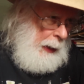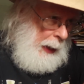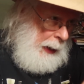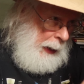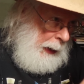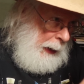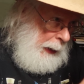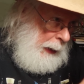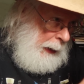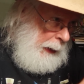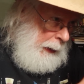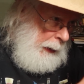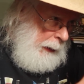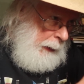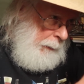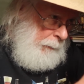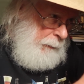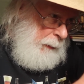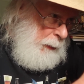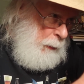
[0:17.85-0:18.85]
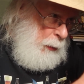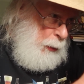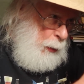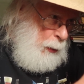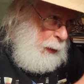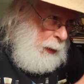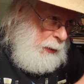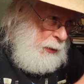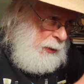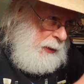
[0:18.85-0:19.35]
uh, New
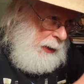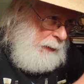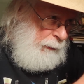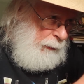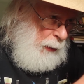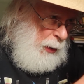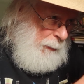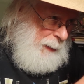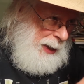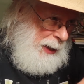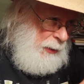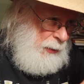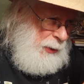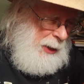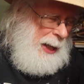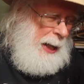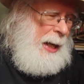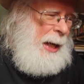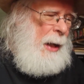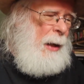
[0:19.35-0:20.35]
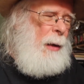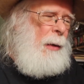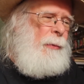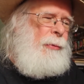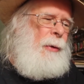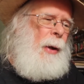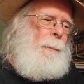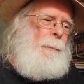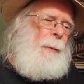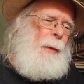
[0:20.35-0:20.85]
York State Farmhouse Ale
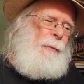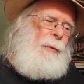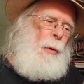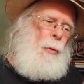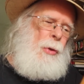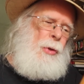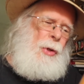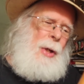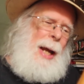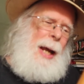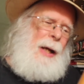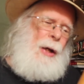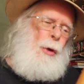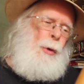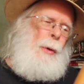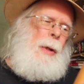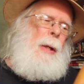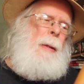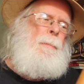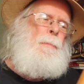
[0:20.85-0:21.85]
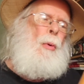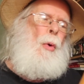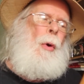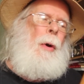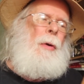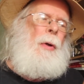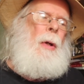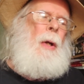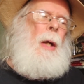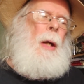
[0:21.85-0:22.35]
from the folks at
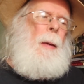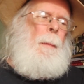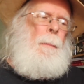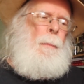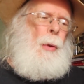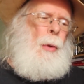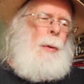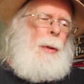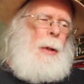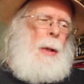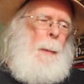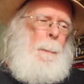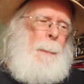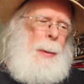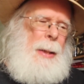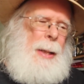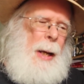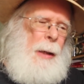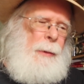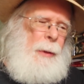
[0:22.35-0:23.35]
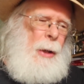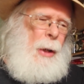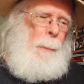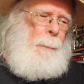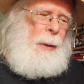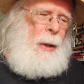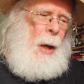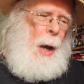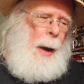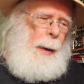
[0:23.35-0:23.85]
Greenport Brewing Company out there
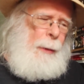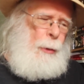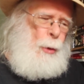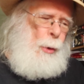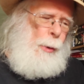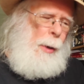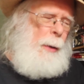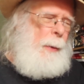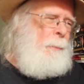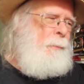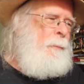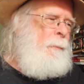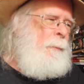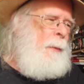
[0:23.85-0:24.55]
in Peconic, New York.